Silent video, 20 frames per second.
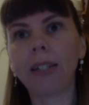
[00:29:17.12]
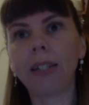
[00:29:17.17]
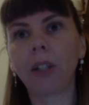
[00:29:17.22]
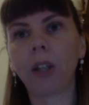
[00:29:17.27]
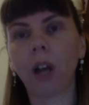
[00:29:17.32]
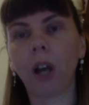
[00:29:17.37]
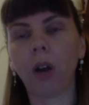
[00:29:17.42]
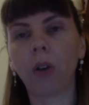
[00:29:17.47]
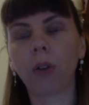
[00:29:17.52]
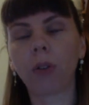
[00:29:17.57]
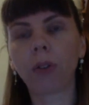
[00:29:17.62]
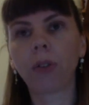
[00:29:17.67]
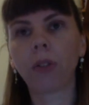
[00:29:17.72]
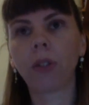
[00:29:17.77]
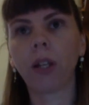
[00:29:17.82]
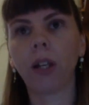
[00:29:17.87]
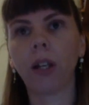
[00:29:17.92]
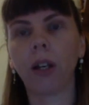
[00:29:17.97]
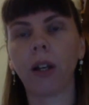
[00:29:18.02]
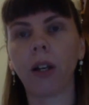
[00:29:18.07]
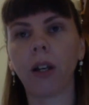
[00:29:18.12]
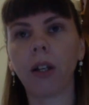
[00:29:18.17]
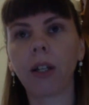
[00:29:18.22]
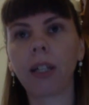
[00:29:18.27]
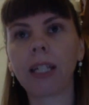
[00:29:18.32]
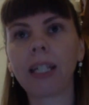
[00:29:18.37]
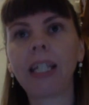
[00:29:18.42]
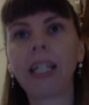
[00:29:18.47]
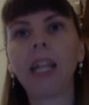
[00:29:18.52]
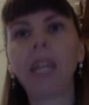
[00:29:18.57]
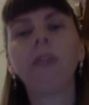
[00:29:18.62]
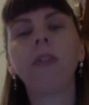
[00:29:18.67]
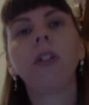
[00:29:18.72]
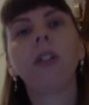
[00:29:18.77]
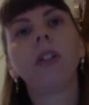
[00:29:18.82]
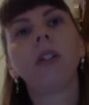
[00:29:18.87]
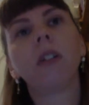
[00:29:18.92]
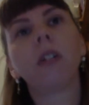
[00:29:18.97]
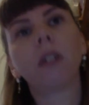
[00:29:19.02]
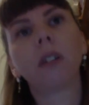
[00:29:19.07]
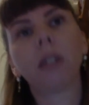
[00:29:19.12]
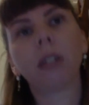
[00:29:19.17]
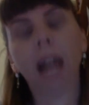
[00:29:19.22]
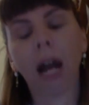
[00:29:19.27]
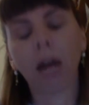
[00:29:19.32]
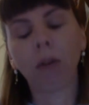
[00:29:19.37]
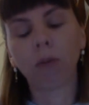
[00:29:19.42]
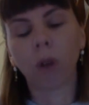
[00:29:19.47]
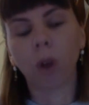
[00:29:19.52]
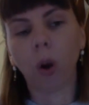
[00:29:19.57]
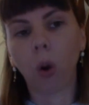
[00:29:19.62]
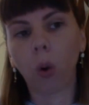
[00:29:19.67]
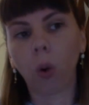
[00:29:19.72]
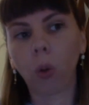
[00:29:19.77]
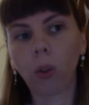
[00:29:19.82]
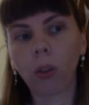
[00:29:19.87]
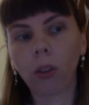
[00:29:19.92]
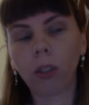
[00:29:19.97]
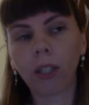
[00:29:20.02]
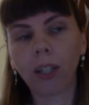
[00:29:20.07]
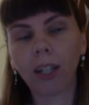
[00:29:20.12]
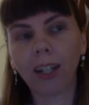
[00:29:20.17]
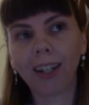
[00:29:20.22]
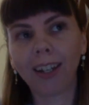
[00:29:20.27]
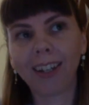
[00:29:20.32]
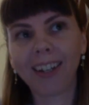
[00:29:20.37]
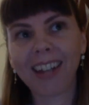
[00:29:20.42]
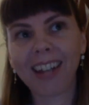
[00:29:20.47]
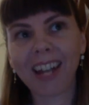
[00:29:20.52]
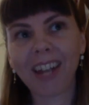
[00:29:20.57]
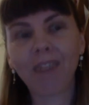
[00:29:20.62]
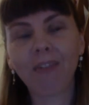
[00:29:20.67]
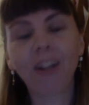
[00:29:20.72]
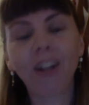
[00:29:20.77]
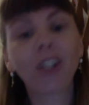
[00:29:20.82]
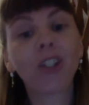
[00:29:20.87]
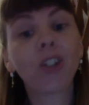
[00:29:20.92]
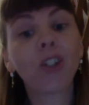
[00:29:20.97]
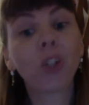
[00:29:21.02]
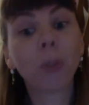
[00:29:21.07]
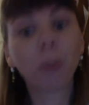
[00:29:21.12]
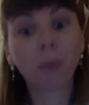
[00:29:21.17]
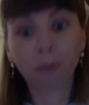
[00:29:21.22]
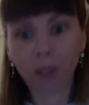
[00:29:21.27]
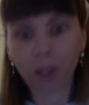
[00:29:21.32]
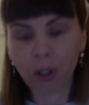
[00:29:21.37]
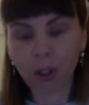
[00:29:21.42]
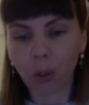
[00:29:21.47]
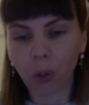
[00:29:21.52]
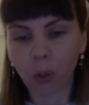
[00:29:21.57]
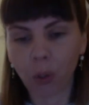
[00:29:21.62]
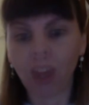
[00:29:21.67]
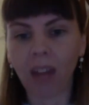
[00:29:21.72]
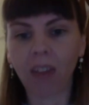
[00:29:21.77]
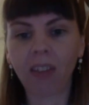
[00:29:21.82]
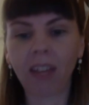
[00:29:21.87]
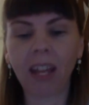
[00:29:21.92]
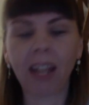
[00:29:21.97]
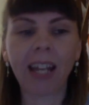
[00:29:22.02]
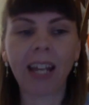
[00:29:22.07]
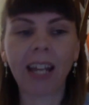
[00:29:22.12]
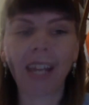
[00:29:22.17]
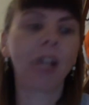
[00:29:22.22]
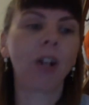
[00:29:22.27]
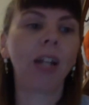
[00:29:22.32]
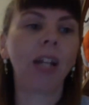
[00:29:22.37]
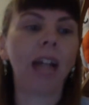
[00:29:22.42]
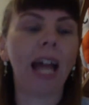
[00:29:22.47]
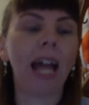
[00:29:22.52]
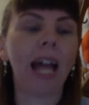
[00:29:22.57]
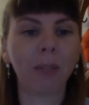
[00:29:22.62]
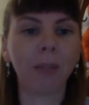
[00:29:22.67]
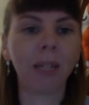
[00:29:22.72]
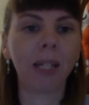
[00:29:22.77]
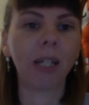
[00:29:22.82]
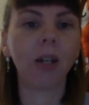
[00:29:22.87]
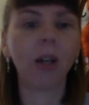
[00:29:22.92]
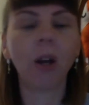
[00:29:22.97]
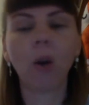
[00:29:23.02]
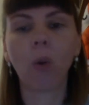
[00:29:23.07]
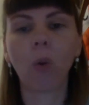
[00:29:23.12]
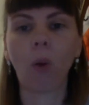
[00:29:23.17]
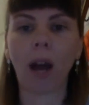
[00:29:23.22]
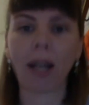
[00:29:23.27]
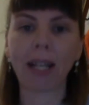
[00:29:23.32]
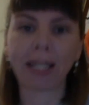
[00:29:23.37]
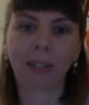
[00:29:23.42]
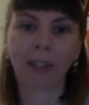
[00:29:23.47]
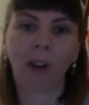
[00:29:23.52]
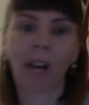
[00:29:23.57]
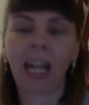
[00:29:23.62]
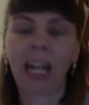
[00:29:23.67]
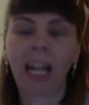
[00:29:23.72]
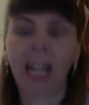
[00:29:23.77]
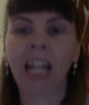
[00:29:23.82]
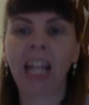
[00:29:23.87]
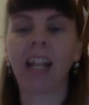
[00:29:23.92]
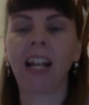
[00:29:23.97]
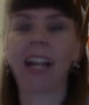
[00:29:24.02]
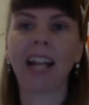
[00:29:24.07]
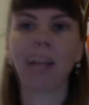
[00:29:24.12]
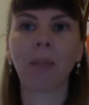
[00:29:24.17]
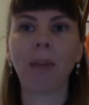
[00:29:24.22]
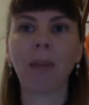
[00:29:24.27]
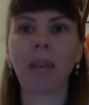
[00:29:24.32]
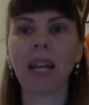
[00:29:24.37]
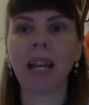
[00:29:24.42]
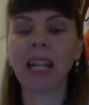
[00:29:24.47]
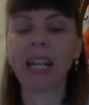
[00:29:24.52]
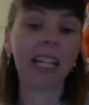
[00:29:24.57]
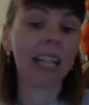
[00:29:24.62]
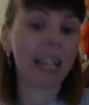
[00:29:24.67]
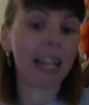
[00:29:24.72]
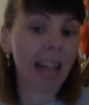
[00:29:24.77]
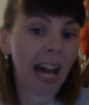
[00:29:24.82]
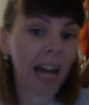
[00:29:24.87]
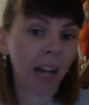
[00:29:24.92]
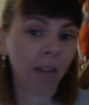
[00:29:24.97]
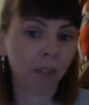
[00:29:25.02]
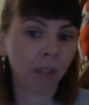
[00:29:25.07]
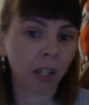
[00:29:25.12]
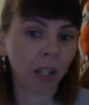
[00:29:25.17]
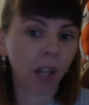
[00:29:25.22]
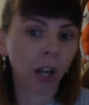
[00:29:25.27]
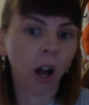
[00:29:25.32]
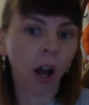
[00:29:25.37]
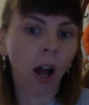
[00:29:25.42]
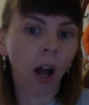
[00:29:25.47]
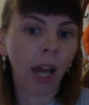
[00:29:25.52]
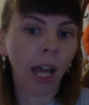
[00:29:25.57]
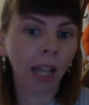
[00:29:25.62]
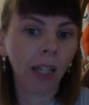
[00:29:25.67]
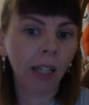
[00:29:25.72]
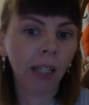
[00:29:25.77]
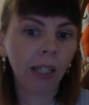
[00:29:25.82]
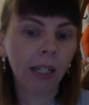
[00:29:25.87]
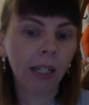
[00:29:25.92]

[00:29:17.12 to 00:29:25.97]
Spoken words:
girls that are given that role in a very superficial way, that they're allowed to be wisecracking and they're allowed to make an idiot out of the guy